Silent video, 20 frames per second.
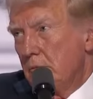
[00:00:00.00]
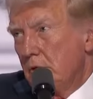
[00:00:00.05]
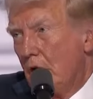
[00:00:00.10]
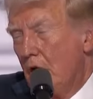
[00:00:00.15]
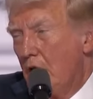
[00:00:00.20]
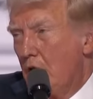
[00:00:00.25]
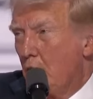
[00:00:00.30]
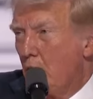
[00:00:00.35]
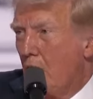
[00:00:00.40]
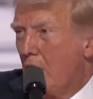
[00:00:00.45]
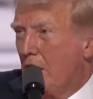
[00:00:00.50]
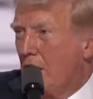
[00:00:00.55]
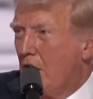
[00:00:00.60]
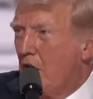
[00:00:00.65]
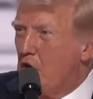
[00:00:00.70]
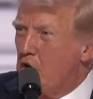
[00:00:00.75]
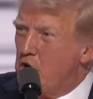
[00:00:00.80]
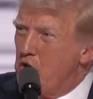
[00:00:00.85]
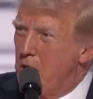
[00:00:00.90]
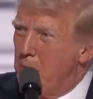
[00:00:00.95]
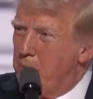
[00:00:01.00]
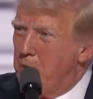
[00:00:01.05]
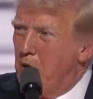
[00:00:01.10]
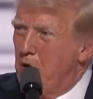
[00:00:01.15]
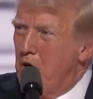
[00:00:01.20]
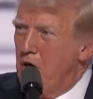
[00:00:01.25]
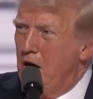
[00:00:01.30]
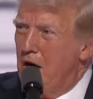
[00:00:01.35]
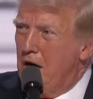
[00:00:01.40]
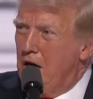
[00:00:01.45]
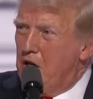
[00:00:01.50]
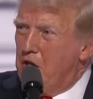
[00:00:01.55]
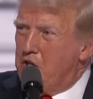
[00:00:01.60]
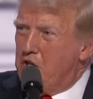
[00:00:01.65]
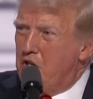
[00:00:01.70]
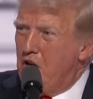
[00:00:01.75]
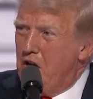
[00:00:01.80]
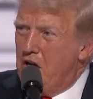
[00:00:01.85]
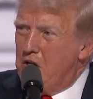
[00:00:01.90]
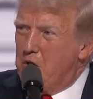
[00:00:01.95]
Under our leadership, the United
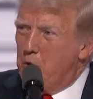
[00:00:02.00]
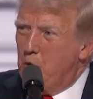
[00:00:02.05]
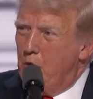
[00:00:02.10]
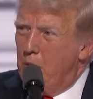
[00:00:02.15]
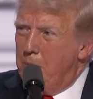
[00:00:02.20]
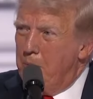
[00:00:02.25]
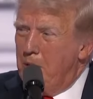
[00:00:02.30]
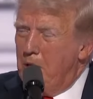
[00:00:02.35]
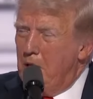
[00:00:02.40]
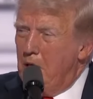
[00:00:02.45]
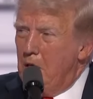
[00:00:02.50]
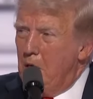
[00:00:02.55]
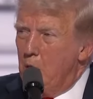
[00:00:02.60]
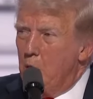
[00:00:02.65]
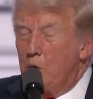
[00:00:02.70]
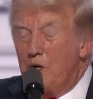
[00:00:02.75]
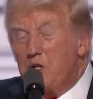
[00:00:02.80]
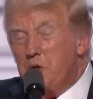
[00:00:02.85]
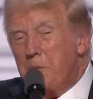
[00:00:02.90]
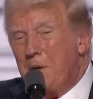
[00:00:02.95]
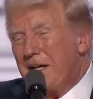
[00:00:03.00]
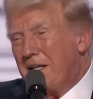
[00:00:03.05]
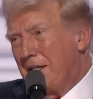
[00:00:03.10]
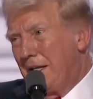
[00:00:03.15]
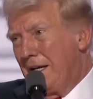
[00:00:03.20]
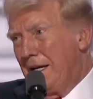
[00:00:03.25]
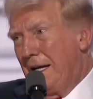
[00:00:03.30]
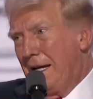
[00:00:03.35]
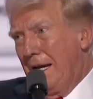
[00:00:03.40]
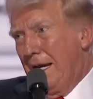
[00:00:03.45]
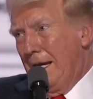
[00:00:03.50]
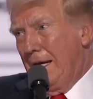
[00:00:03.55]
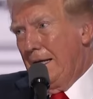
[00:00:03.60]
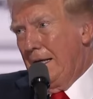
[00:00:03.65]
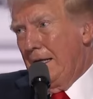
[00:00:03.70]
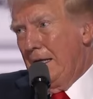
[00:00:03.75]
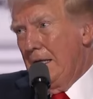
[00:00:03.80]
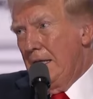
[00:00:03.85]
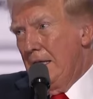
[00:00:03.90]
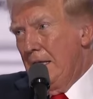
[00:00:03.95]
States will be respected
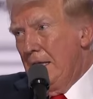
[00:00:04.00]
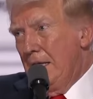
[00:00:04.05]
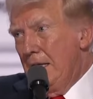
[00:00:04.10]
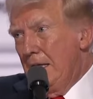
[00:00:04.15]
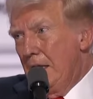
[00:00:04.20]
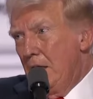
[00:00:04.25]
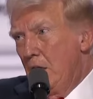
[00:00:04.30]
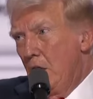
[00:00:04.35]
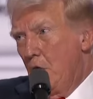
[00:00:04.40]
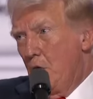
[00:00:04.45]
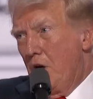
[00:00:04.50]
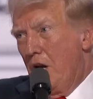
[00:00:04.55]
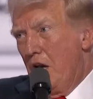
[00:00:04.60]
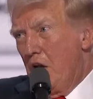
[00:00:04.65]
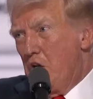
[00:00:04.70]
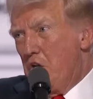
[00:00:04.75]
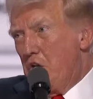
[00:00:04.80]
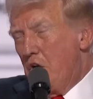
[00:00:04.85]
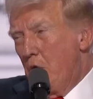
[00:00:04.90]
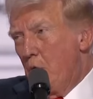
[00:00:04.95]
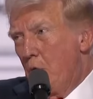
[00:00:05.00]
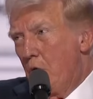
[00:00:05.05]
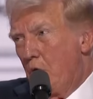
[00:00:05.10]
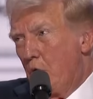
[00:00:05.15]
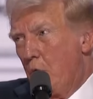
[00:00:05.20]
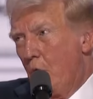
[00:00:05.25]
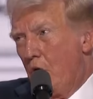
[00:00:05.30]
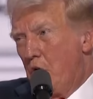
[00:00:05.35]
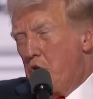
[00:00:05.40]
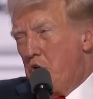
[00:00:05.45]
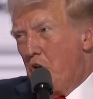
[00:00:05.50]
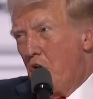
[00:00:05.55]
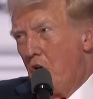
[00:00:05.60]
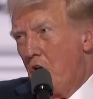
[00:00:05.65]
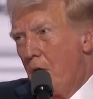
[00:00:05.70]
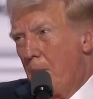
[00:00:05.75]
again. No nation will question